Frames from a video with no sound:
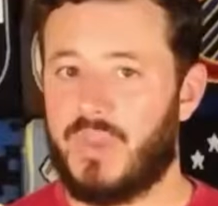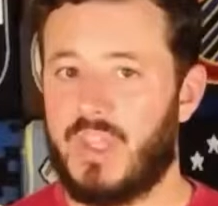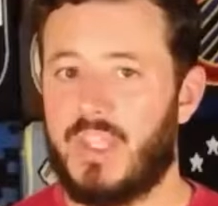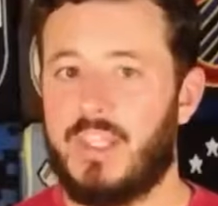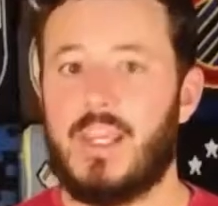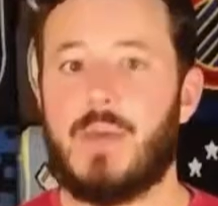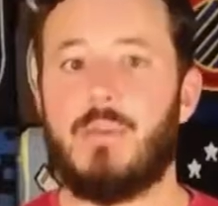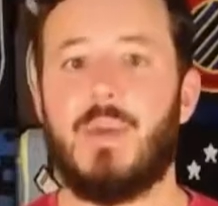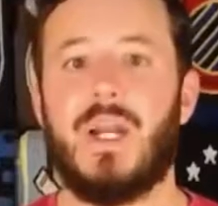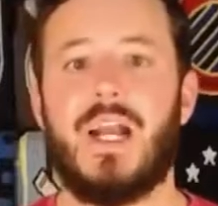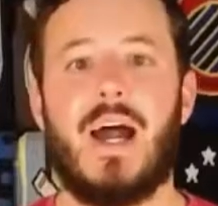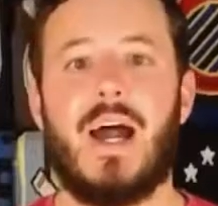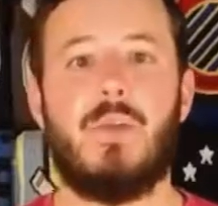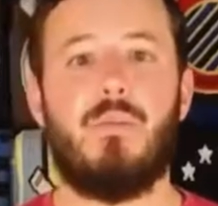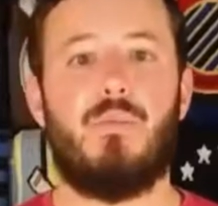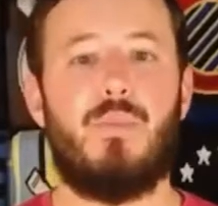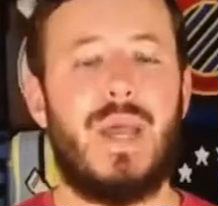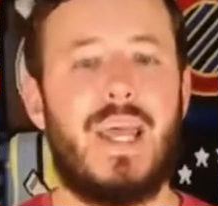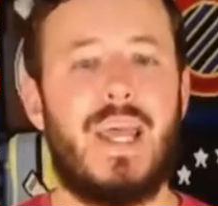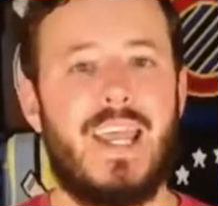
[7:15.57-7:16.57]
"Geh mir ein
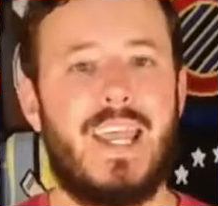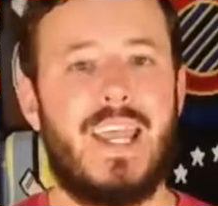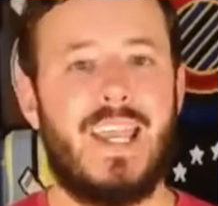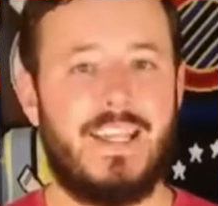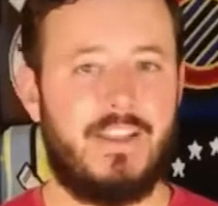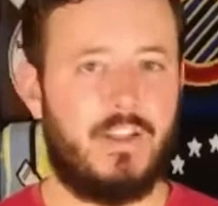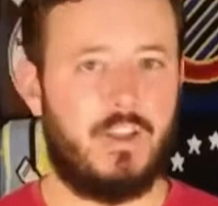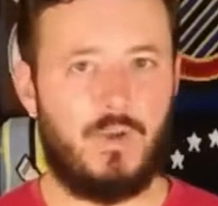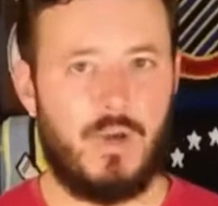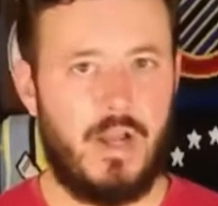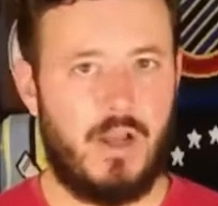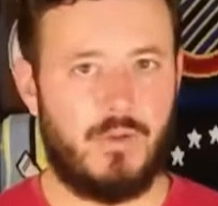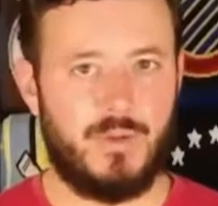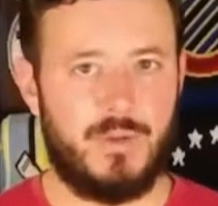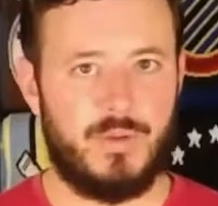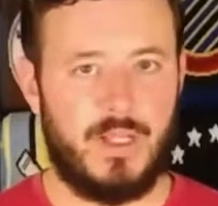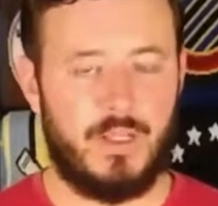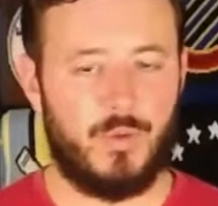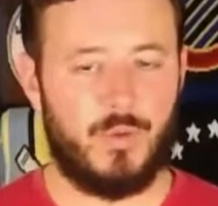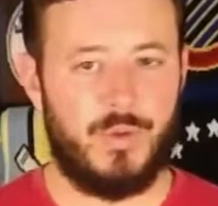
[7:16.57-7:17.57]
B," and the crowd
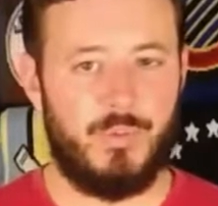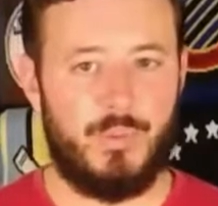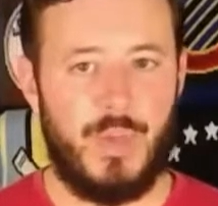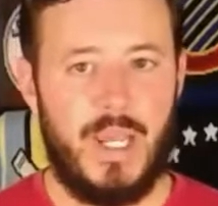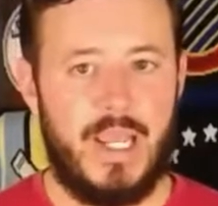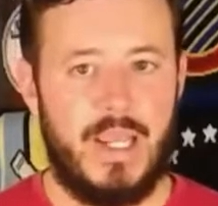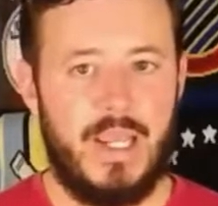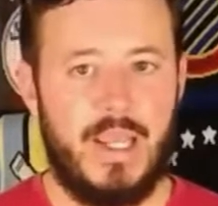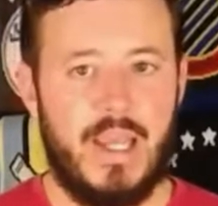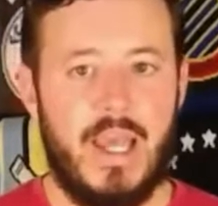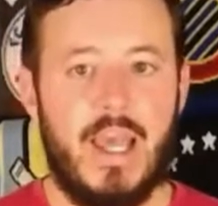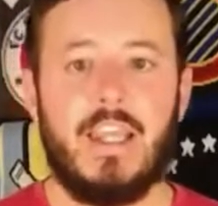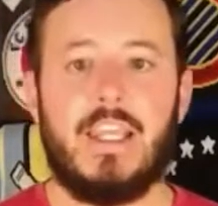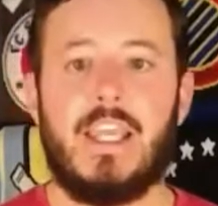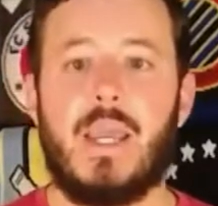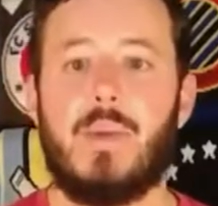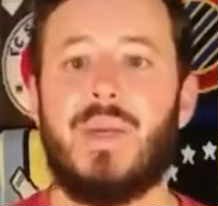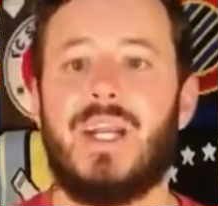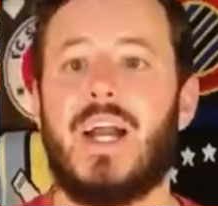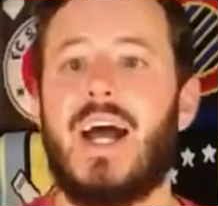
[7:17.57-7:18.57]
responds with B. "Geh
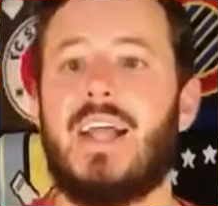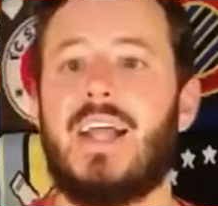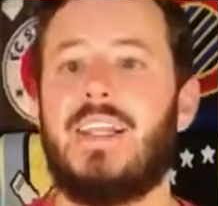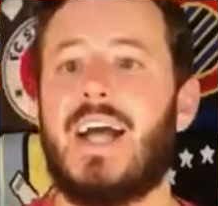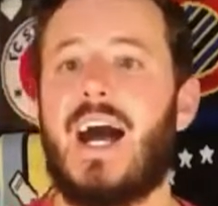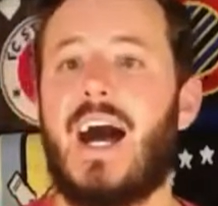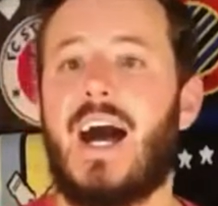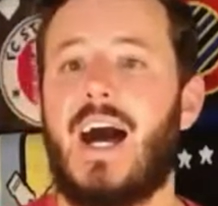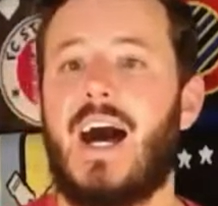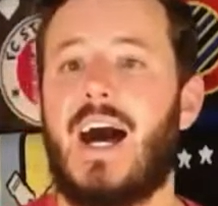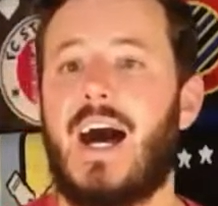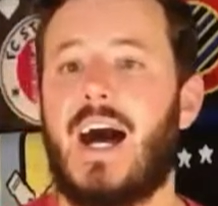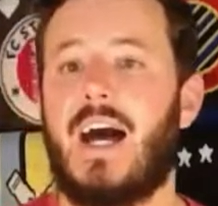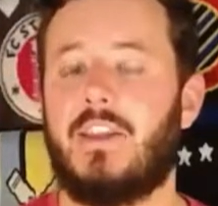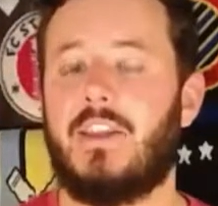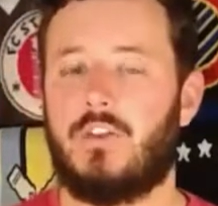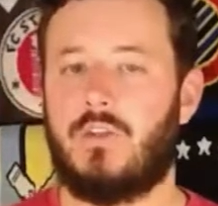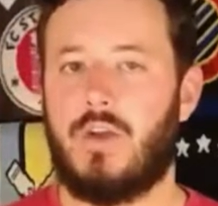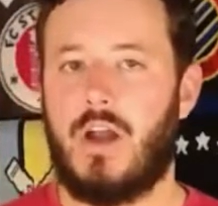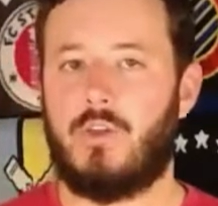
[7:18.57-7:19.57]
mir ein A," and
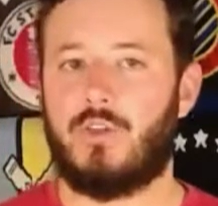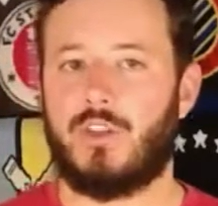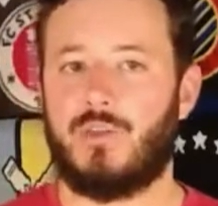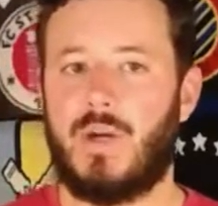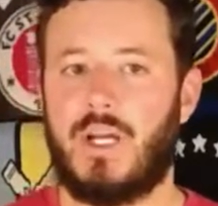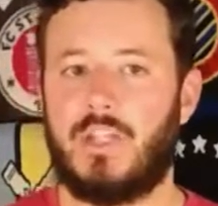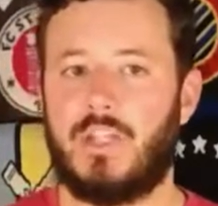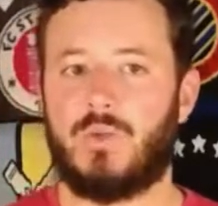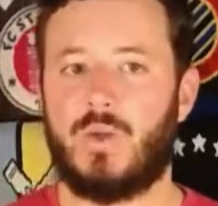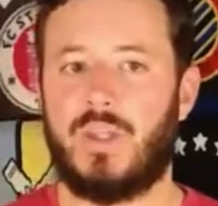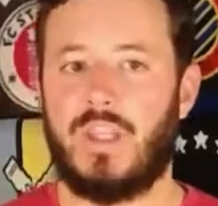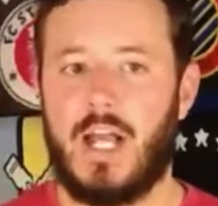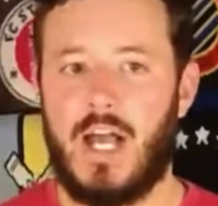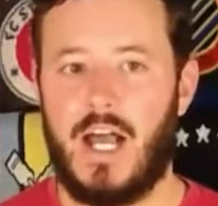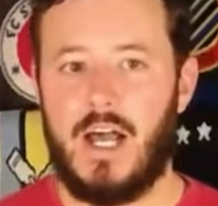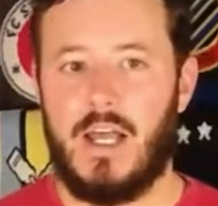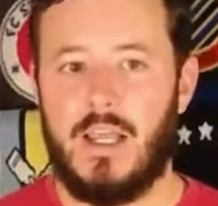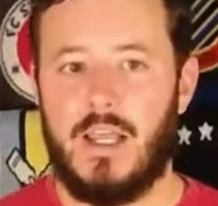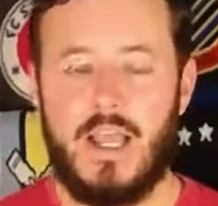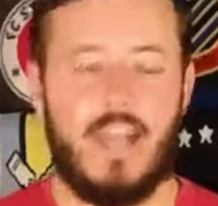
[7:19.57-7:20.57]
the crowd responds with
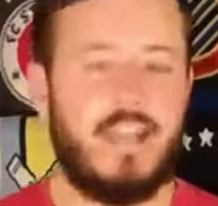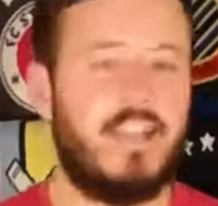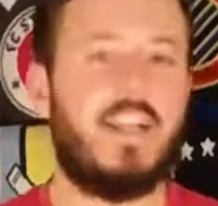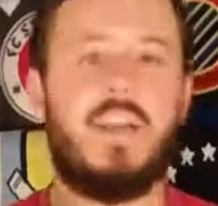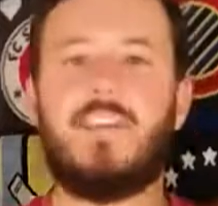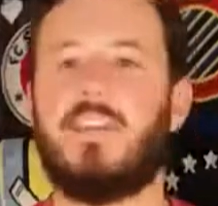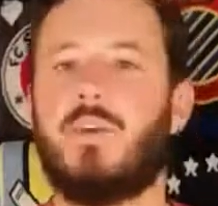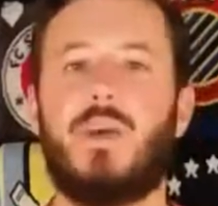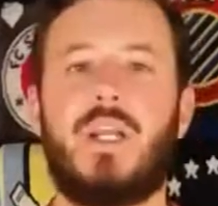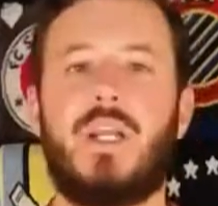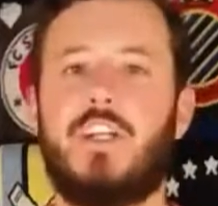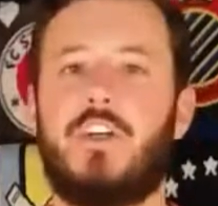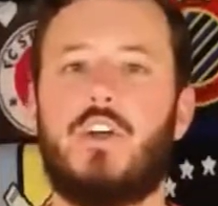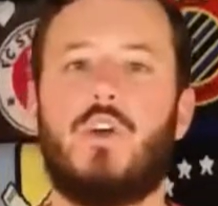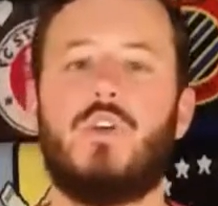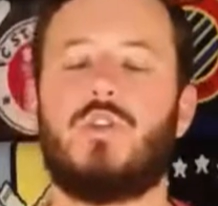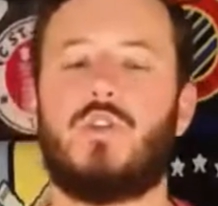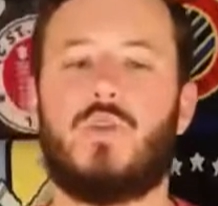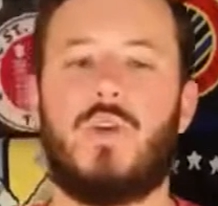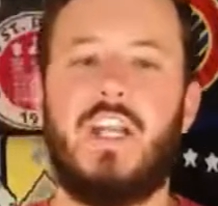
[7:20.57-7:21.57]
A. And then everybody
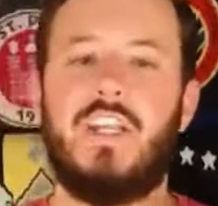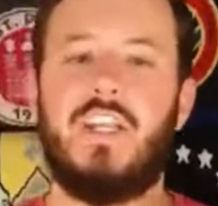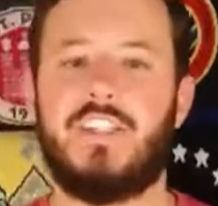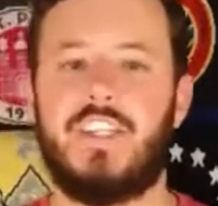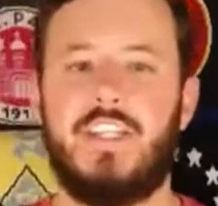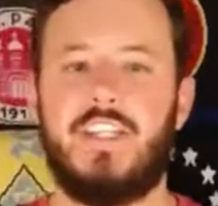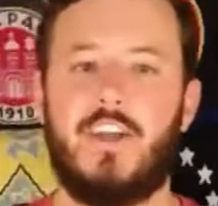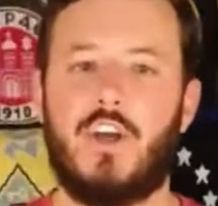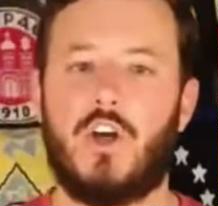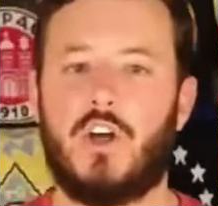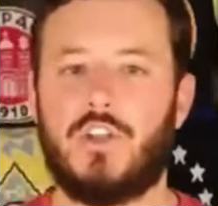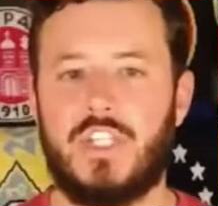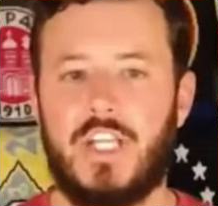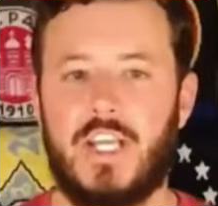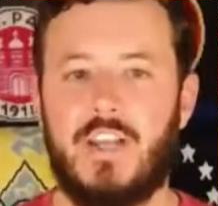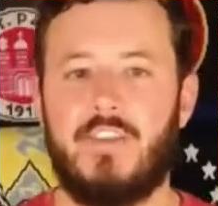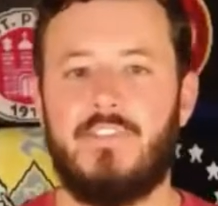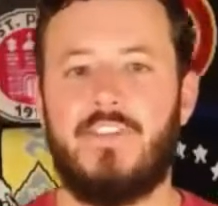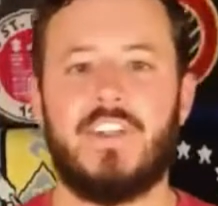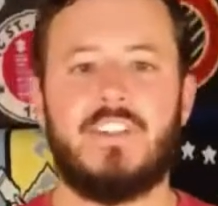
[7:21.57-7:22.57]
goes crazy and they all
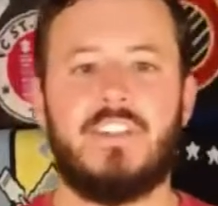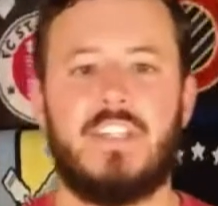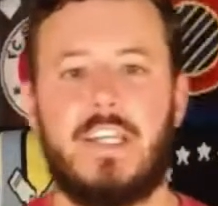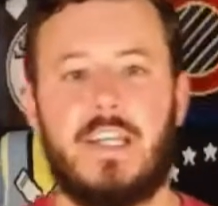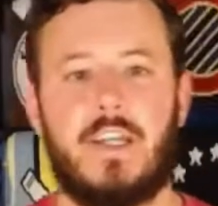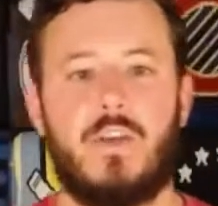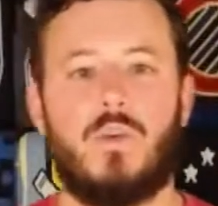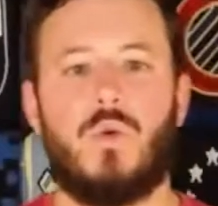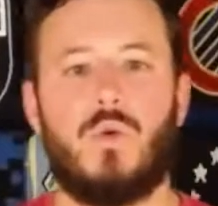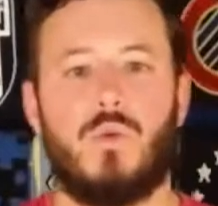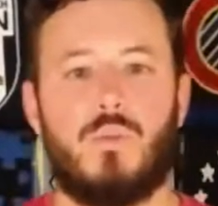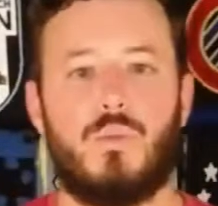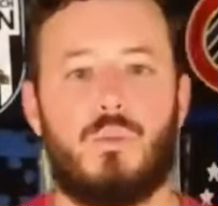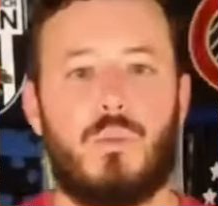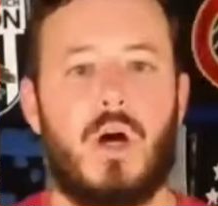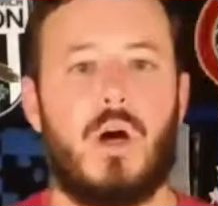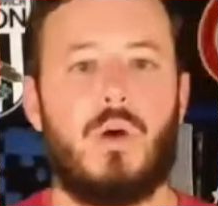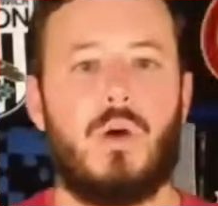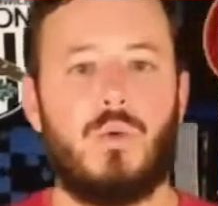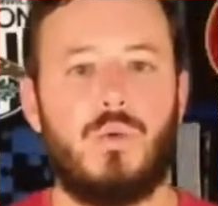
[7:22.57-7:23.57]
chant, "Wir singen
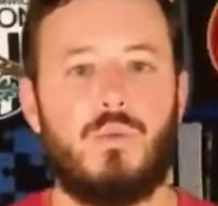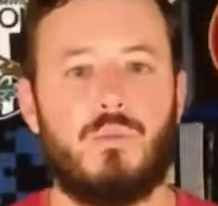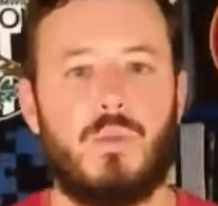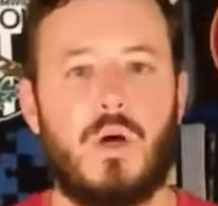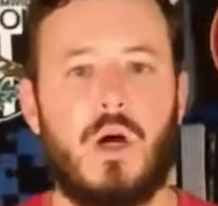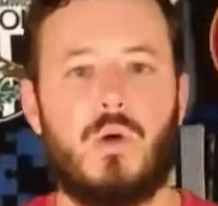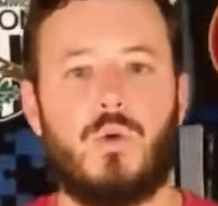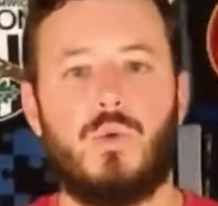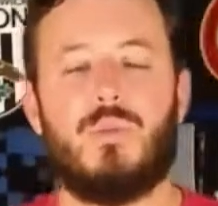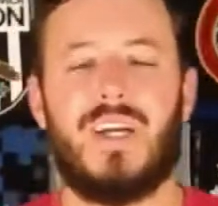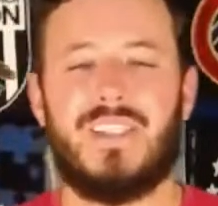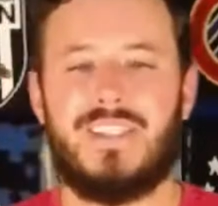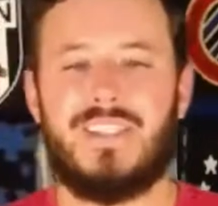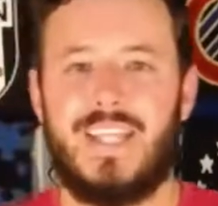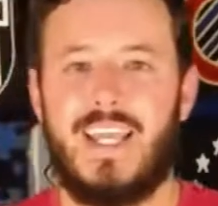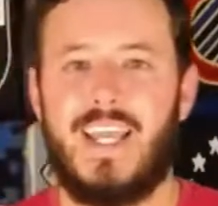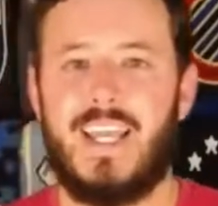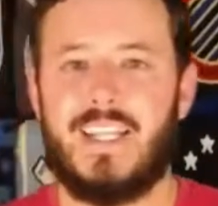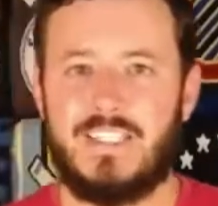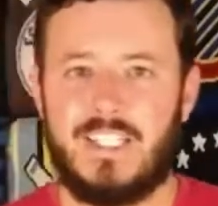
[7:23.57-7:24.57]
Homeba, Homeba, Homeba,
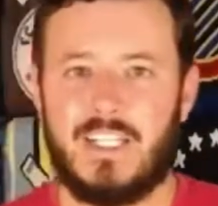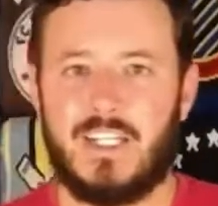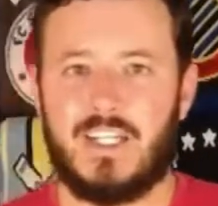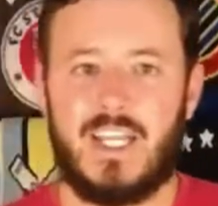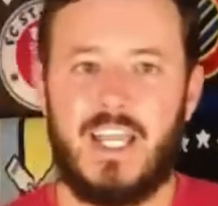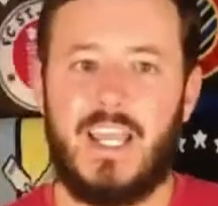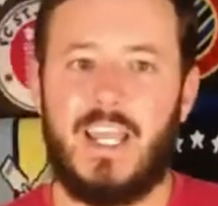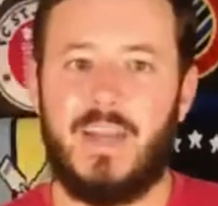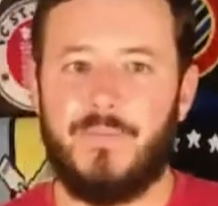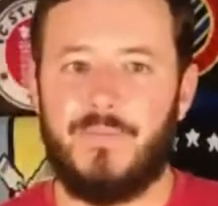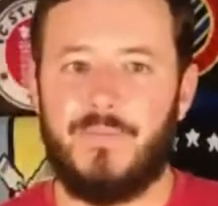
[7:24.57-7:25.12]
Tätere."